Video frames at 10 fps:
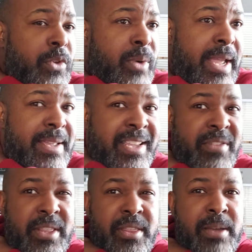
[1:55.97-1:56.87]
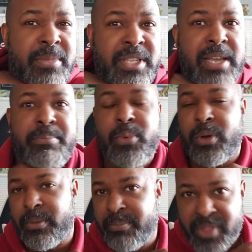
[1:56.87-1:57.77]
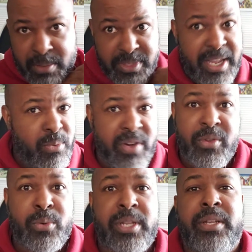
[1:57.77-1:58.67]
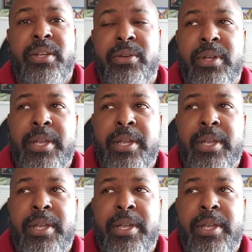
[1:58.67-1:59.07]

right? Give it a thumbs up or thumbs down, whatever you want to do.